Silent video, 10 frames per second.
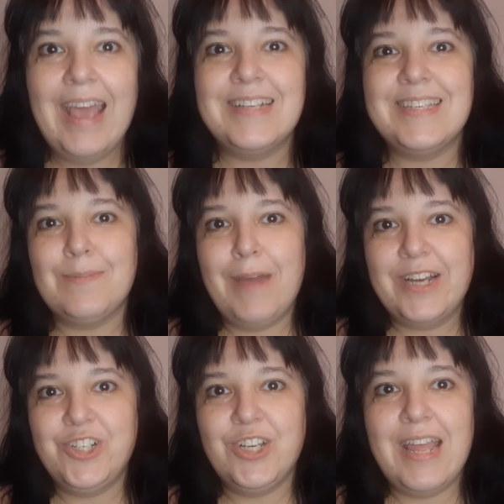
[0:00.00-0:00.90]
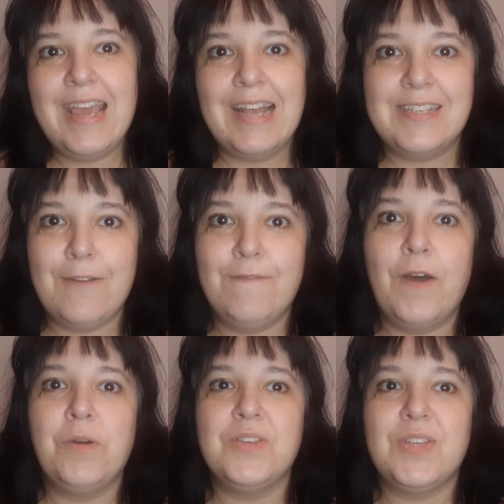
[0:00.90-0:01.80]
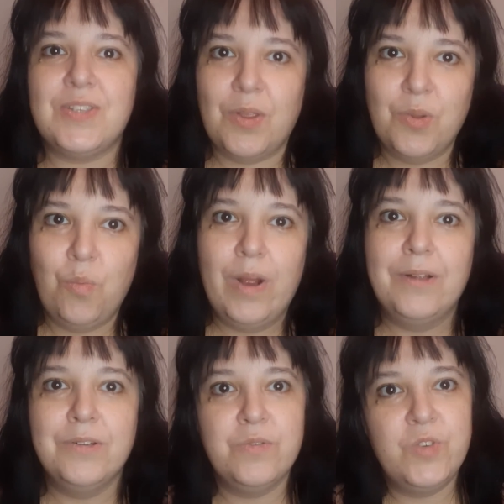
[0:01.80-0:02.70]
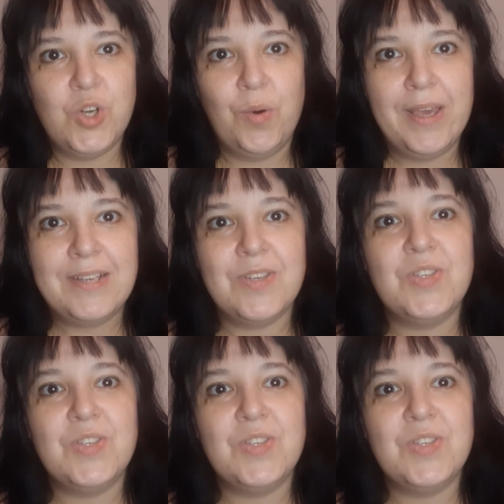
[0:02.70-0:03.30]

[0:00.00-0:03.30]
especially as it focuses on the world of toys.